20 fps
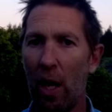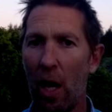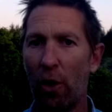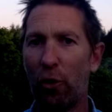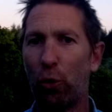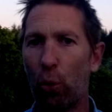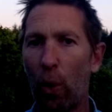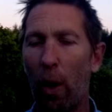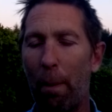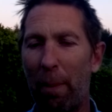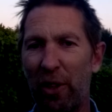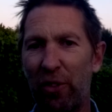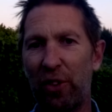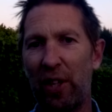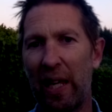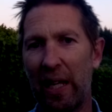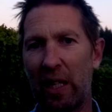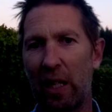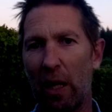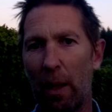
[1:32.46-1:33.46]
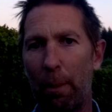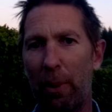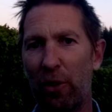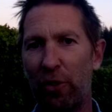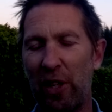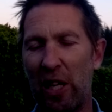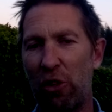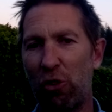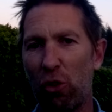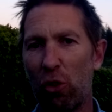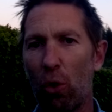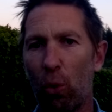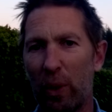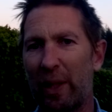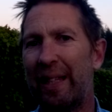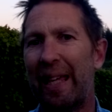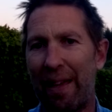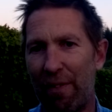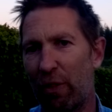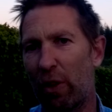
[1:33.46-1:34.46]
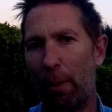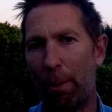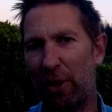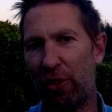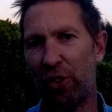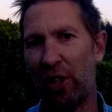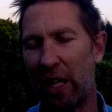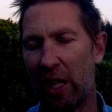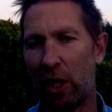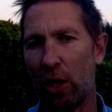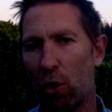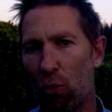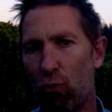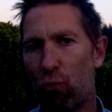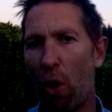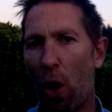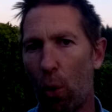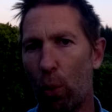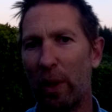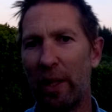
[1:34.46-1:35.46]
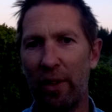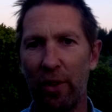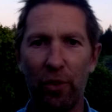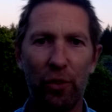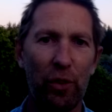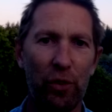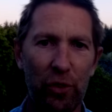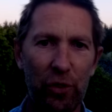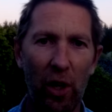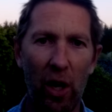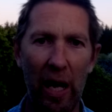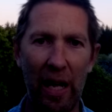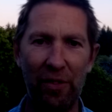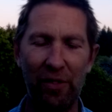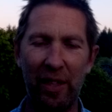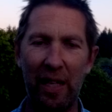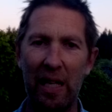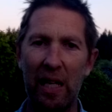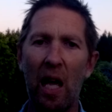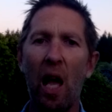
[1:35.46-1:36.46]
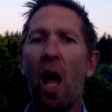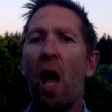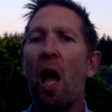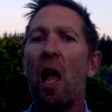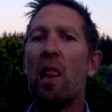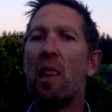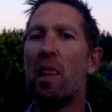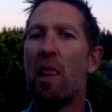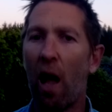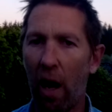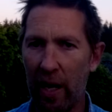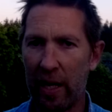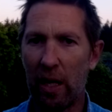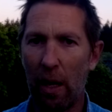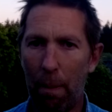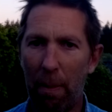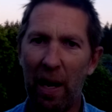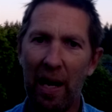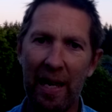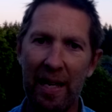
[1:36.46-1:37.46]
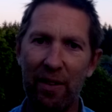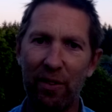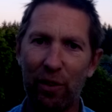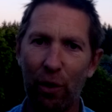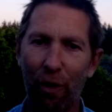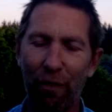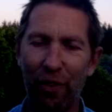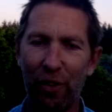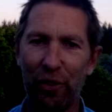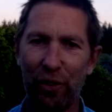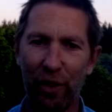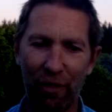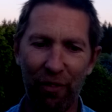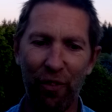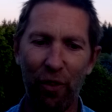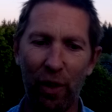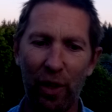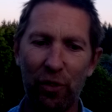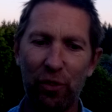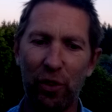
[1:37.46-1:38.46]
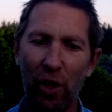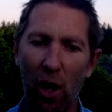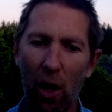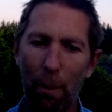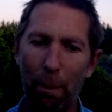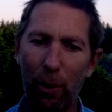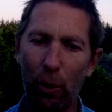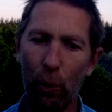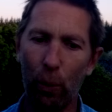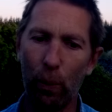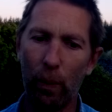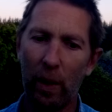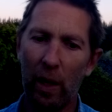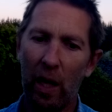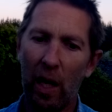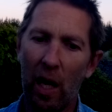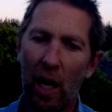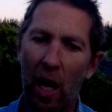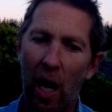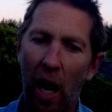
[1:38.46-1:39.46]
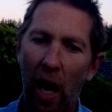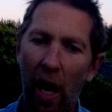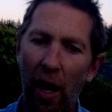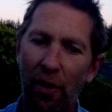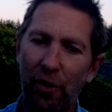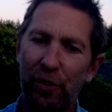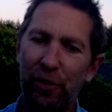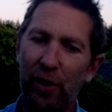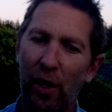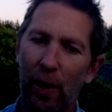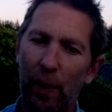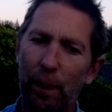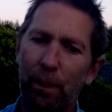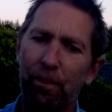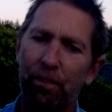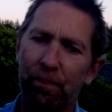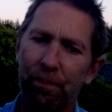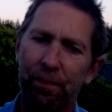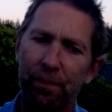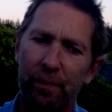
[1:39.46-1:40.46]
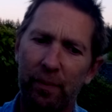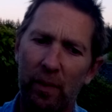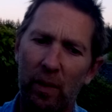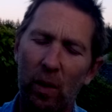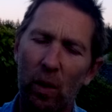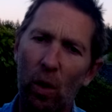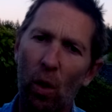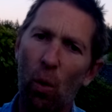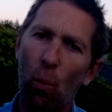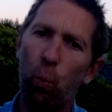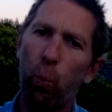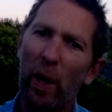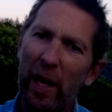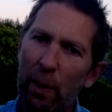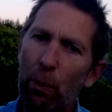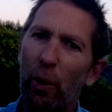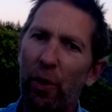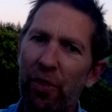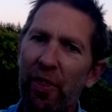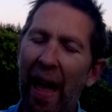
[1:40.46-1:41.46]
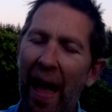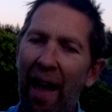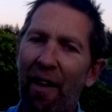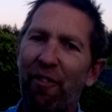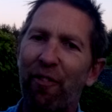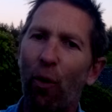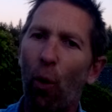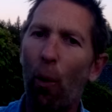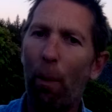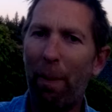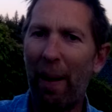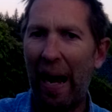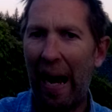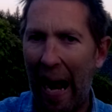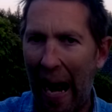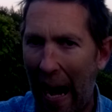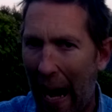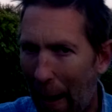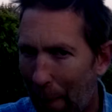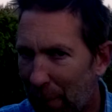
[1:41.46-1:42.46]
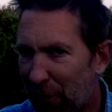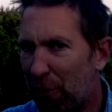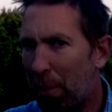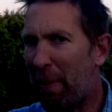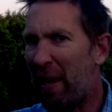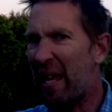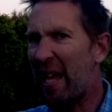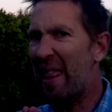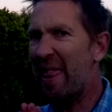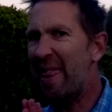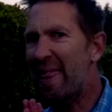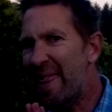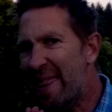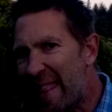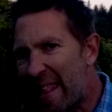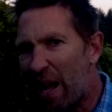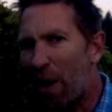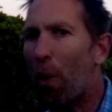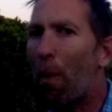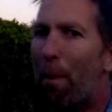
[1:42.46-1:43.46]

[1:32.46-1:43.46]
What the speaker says: to a particular position or given a particular role in society, like a police officer, for example. So we would therefore perhaps be a little